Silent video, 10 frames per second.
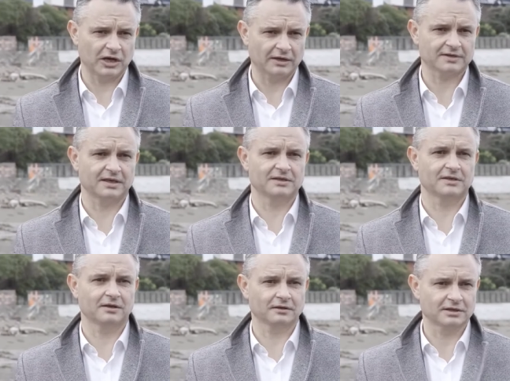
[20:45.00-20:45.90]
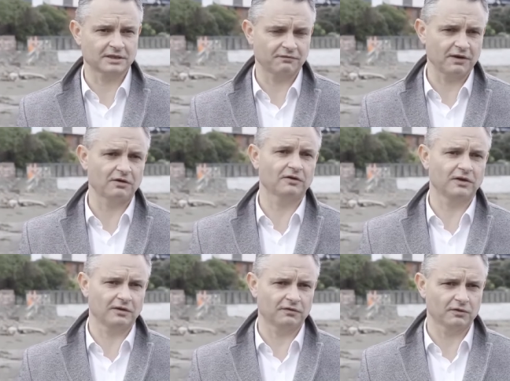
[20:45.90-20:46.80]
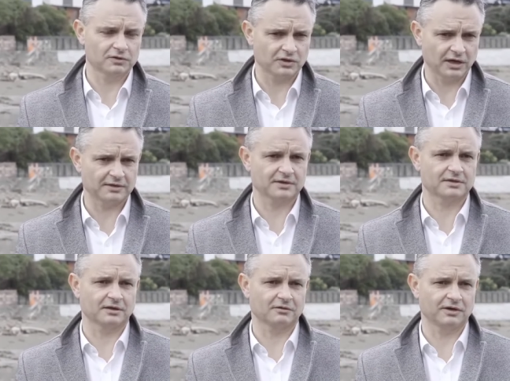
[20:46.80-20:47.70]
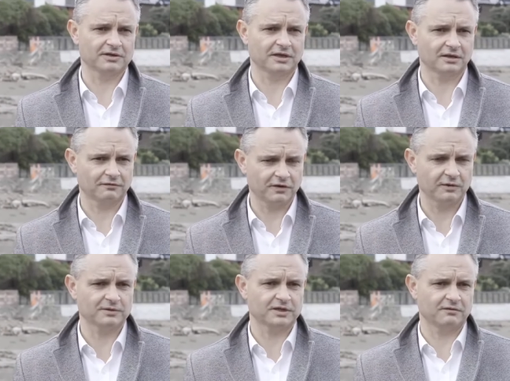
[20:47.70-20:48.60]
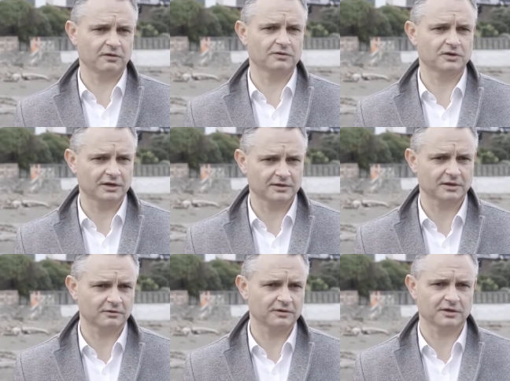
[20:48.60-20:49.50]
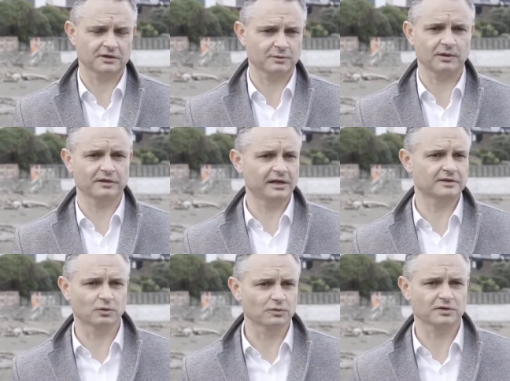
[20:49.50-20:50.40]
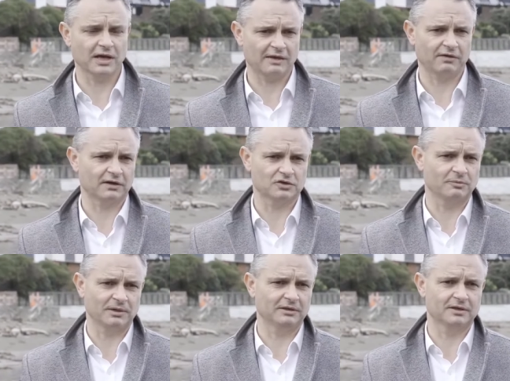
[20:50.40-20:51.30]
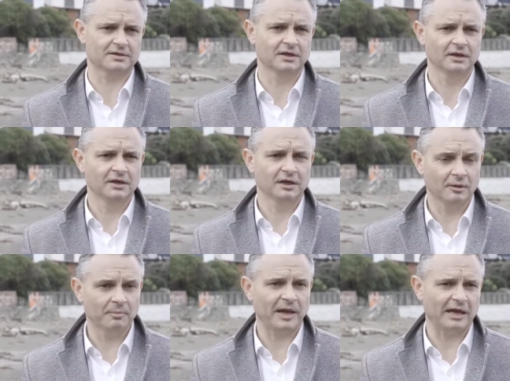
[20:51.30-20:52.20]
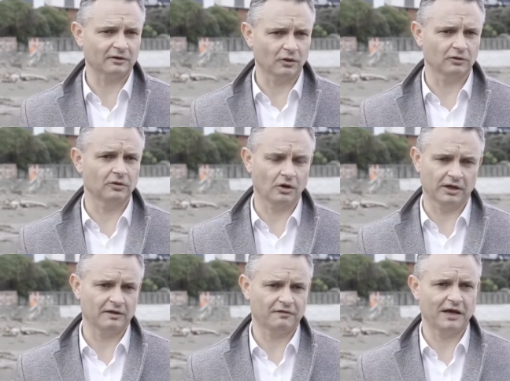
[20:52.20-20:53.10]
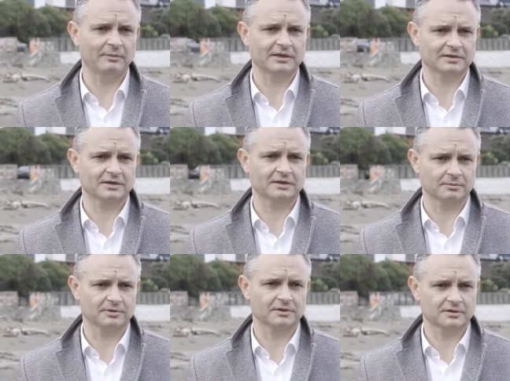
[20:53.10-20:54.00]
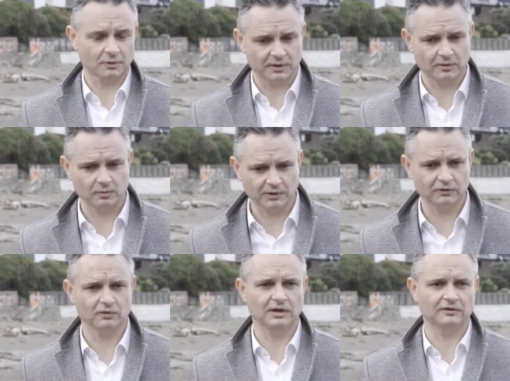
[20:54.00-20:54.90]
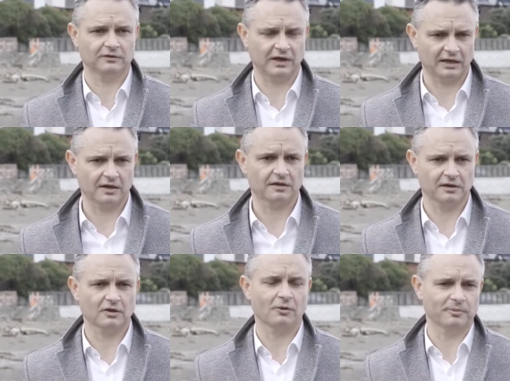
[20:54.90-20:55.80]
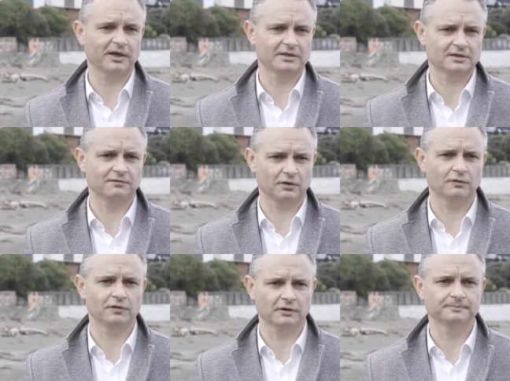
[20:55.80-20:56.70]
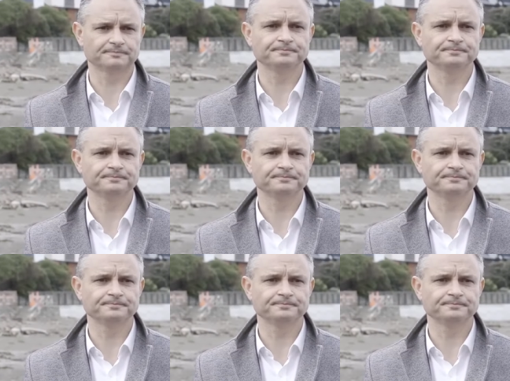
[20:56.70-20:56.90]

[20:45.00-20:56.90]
drought season, that the severity of those droughts is increasing and the frequency of those droughts is increasing as well. And that is also having a tremendous impact on, on our farming systems. So we, we do need to take, I think, a comprehensive view of it.